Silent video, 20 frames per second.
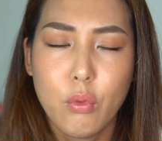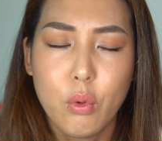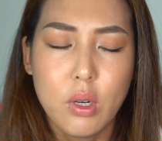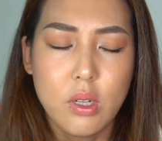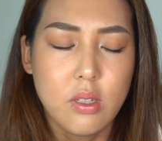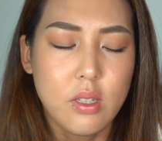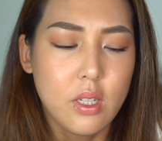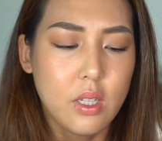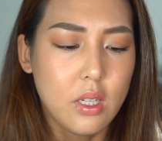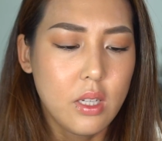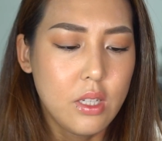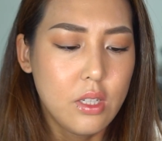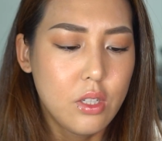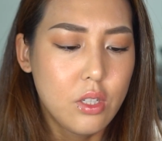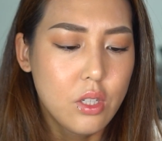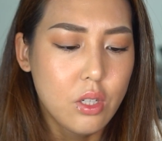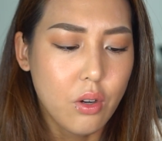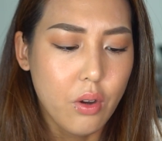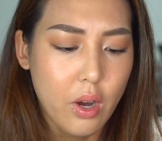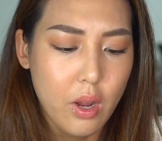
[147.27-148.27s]

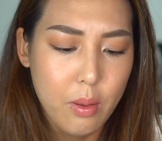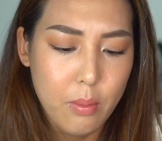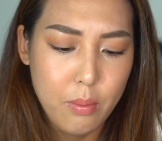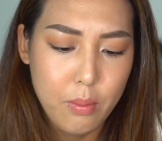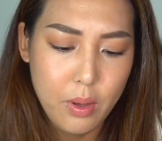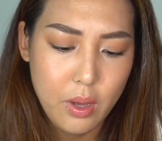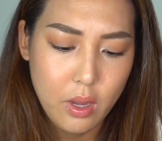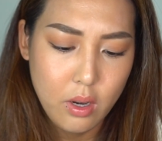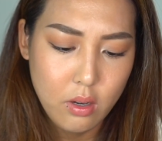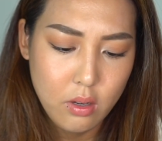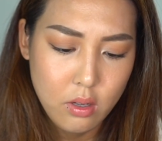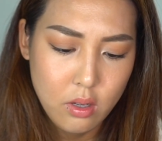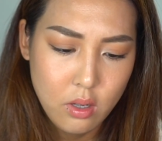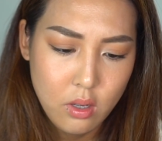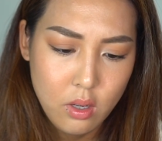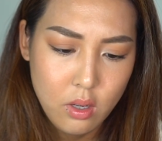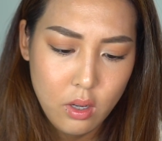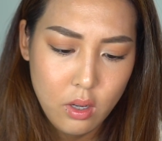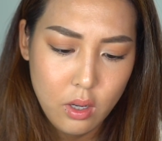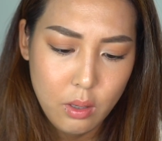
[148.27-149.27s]
Instagram, but
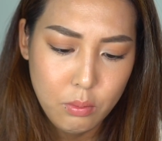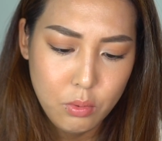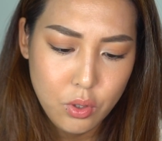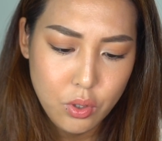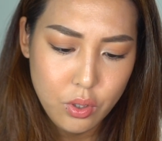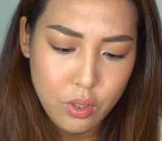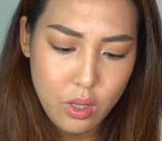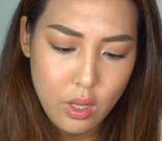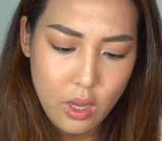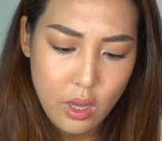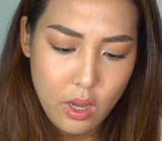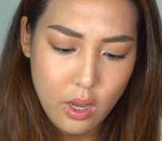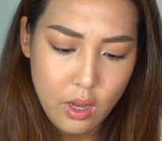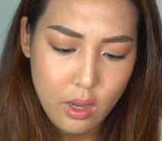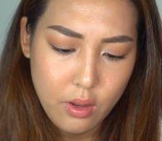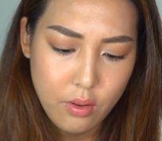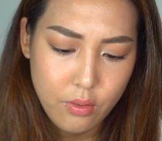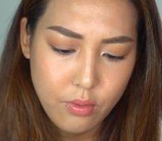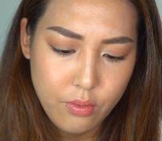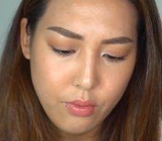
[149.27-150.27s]
I'm sure they
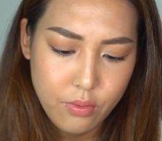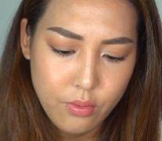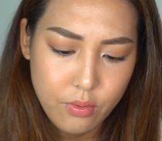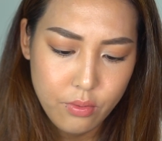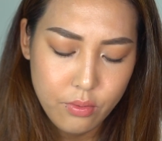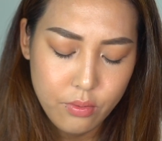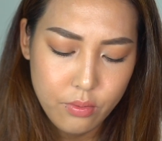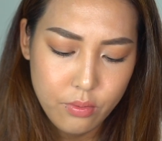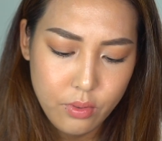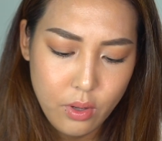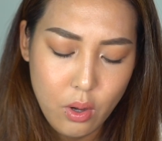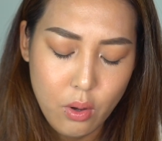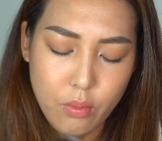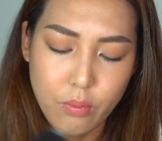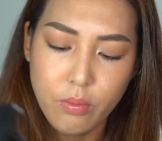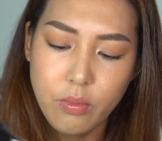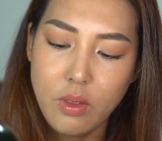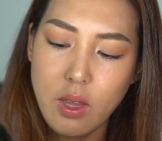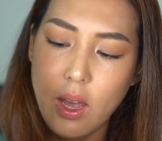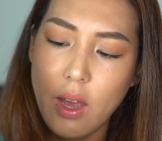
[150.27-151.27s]
have.
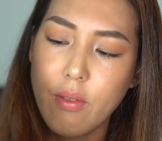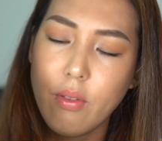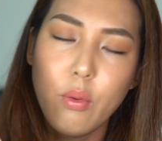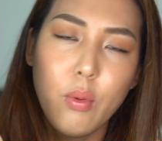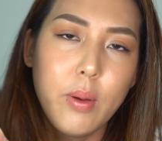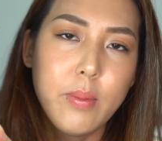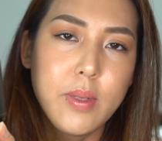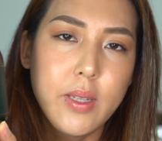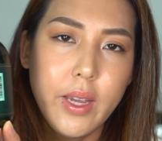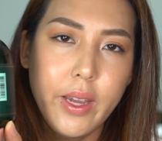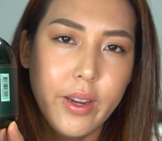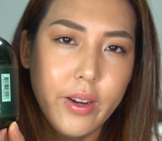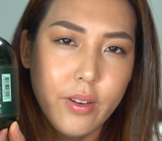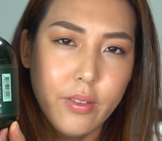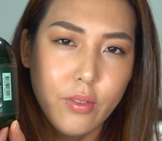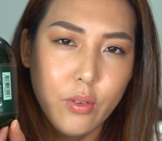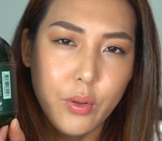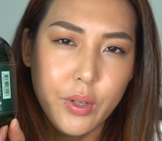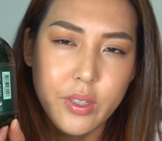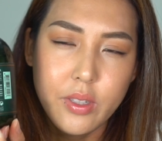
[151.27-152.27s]
Oh, they have a website here,
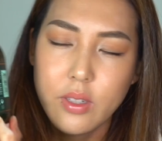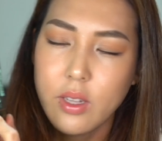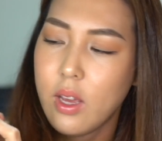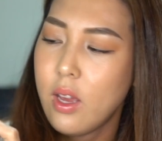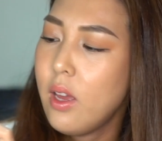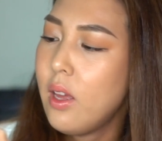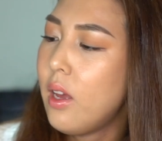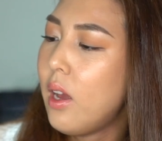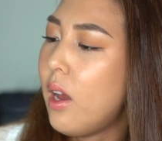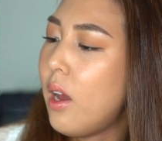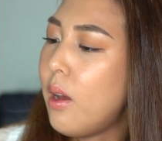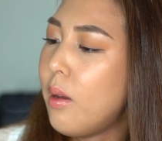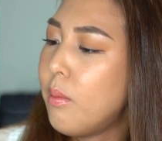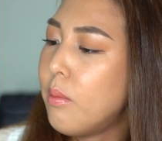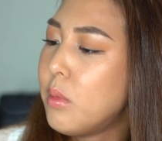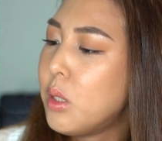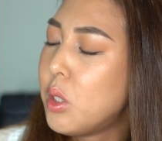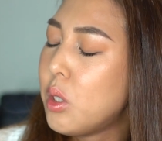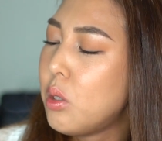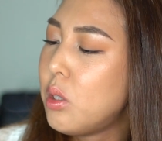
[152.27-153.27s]
of course.
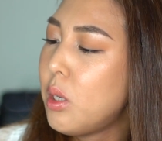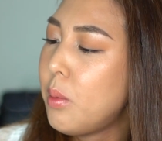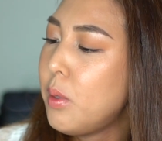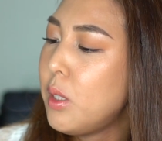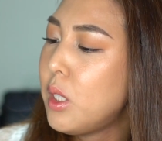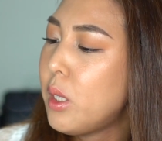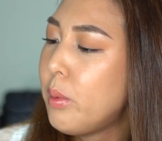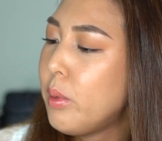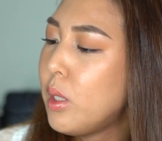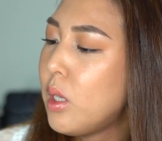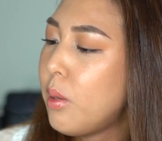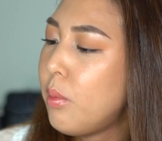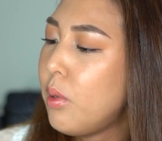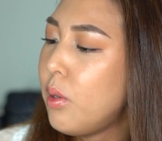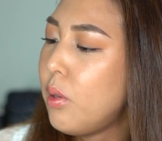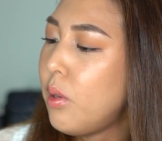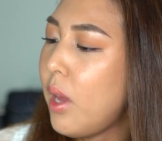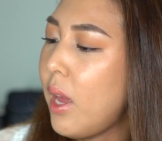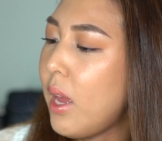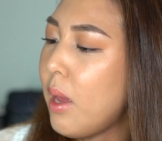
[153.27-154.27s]
So
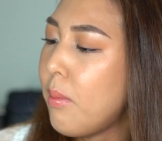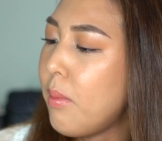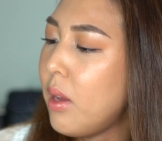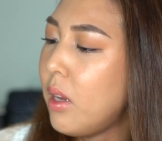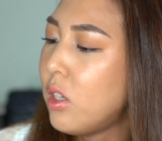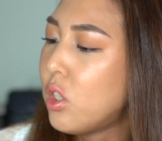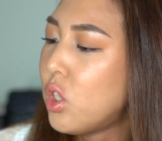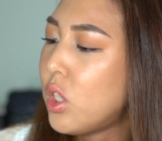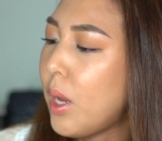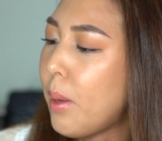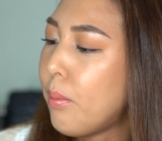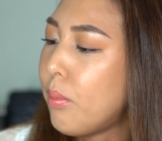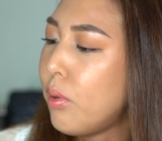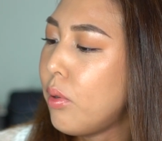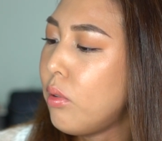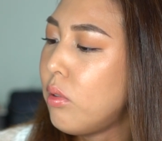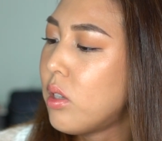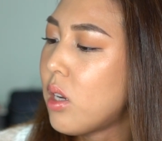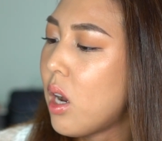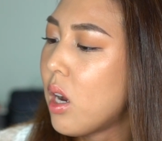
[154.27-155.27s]

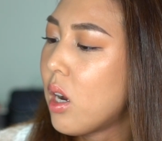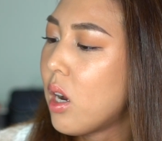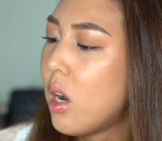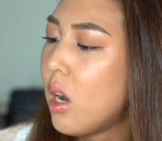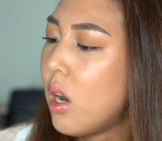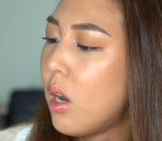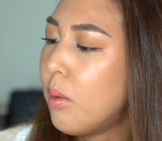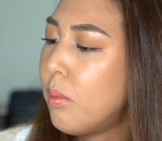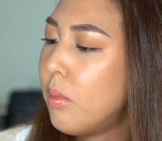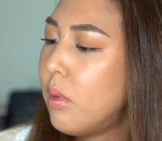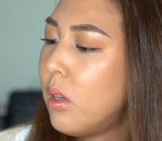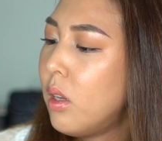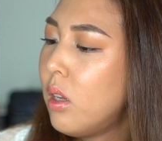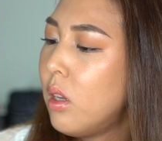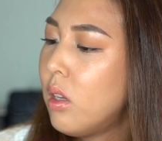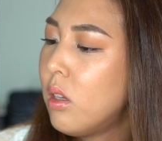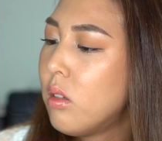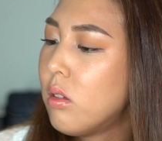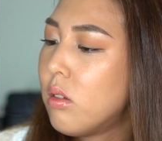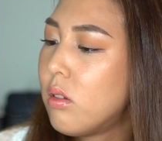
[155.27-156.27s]
www.amhshampoo.com.
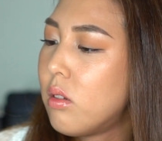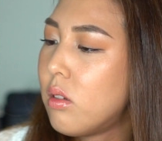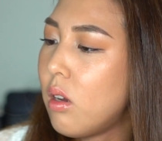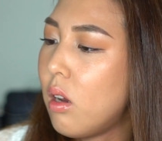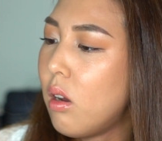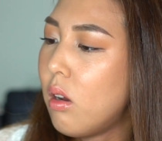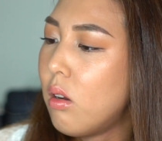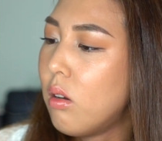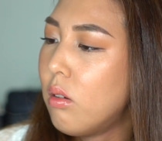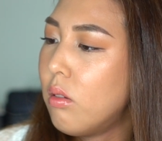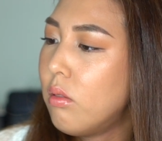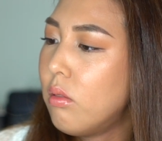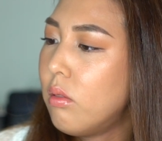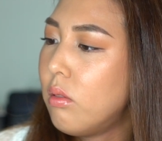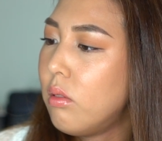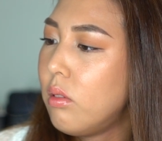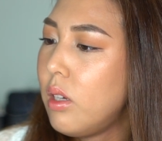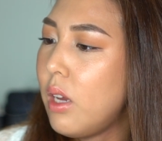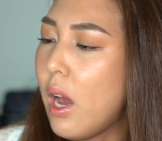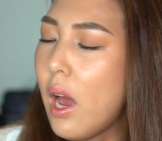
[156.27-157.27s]
So
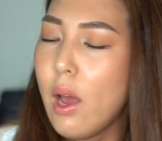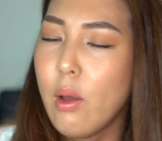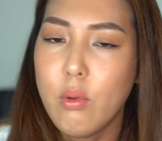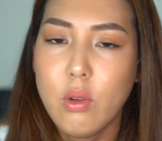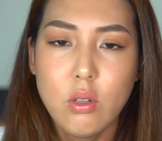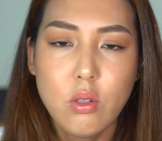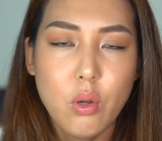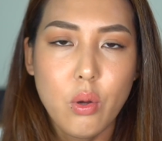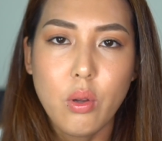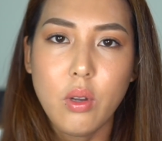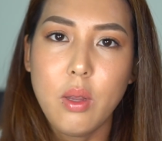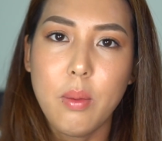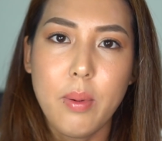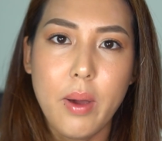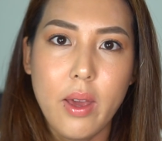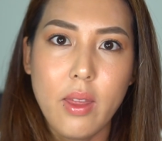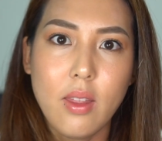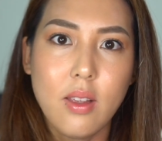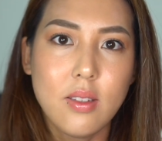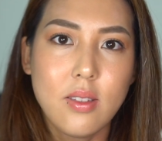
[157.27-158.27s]
yeah, I would totally
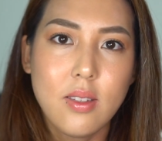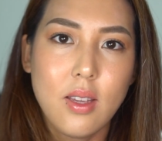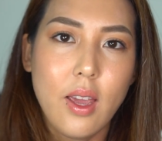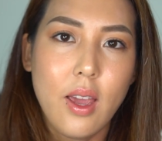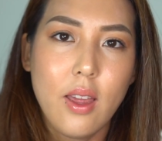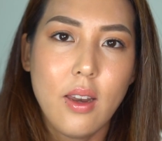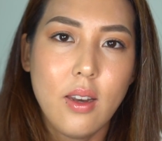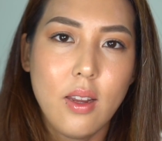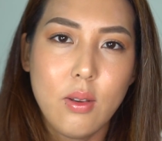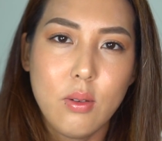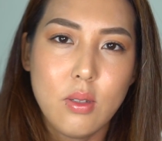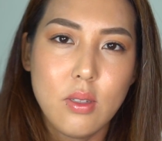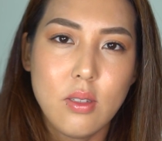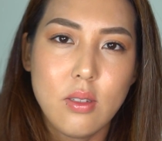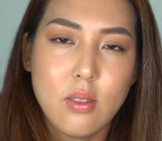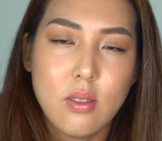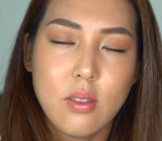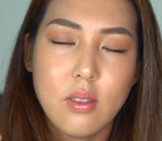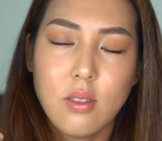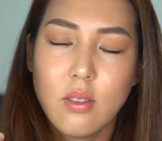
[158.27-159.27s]
buy this again. It
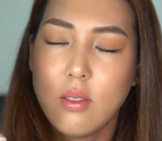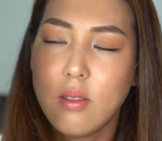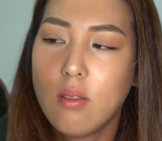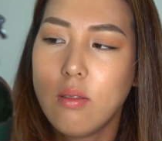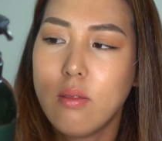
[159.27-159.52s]
was